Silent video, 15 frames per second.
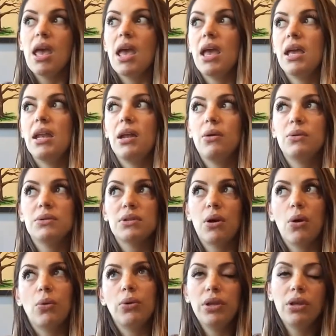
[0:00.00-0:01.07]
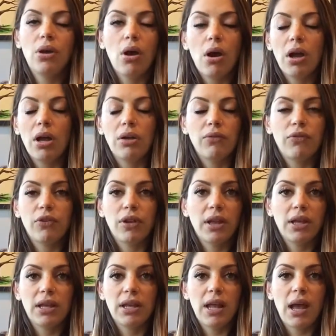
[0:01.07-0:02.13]
And I was only gone for
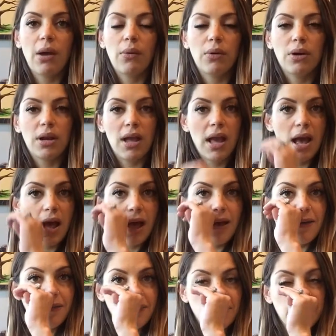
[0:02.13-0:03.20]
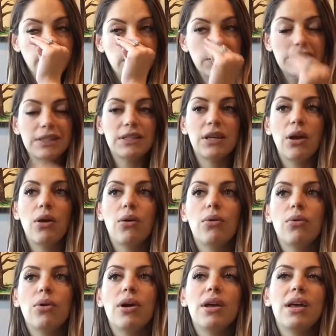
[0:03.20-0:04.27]
like an hour and a half,
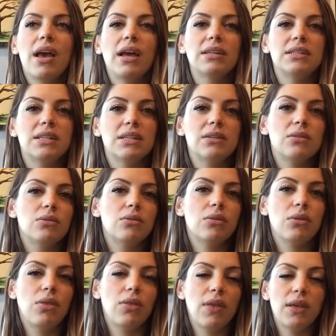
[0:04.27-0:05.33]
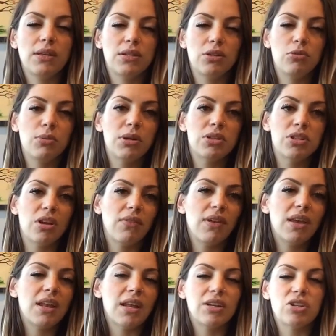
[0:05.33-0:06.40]
so I didn't think too much of
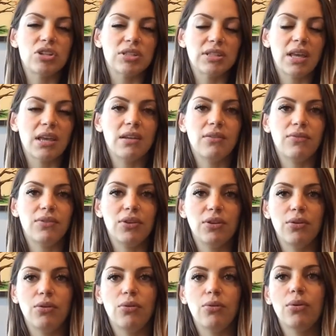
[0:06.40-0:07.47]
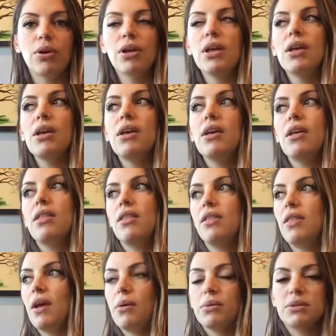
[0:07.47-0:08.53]
it. I just kind of knew
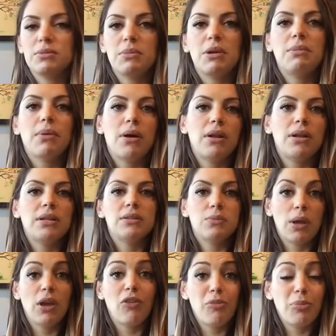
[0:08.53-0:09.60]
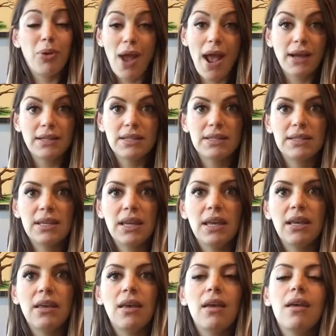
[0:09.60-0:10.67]
that that was my body's way of
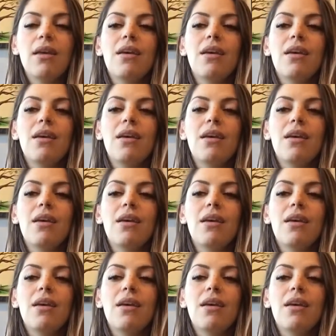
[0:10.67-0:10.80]
practicing.